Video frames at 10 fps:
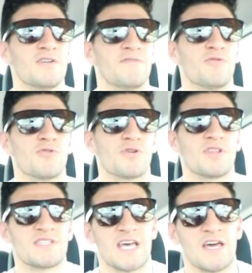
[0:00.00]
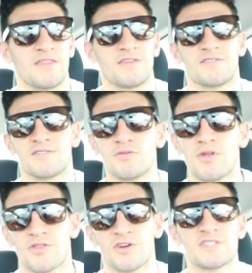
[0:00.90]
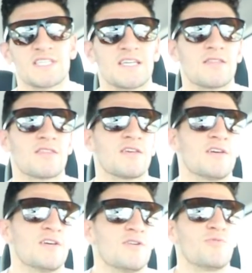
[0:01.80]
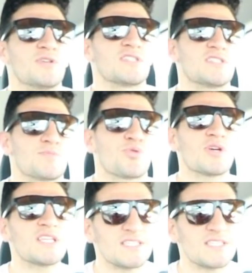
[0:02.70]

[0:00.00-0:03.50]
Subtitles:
For the 10th to the 13th, which is pretty